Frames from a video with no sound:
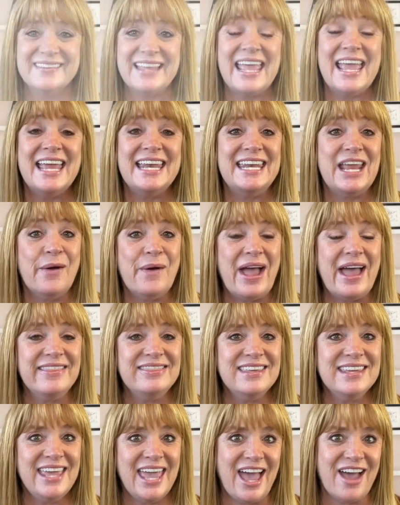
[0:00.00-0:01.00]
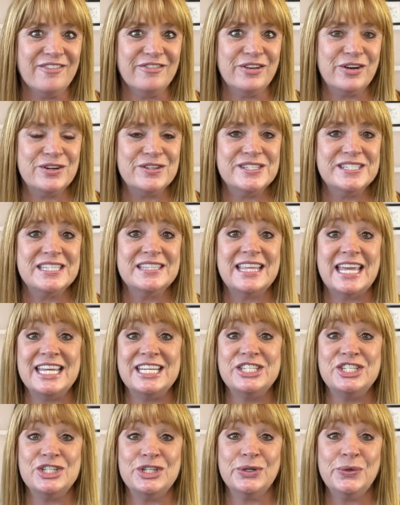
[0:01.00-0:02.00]
Now at the caverns, they
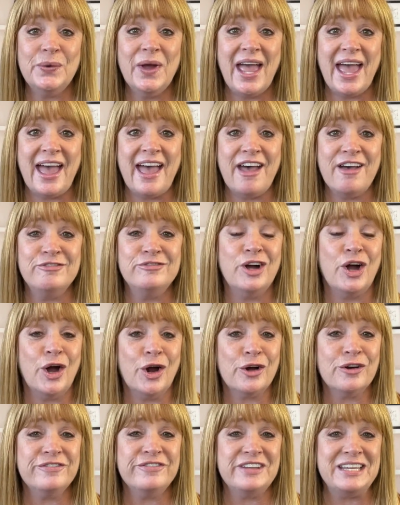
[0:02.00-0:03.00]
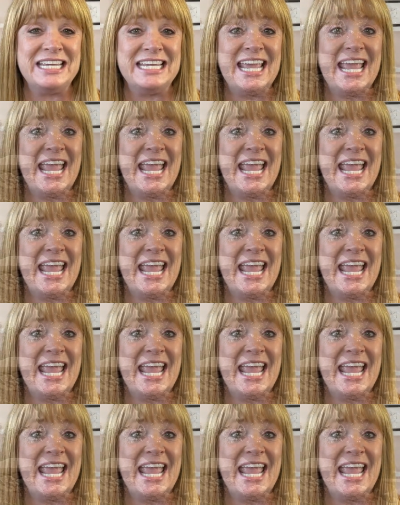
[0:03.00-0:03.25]
do have RV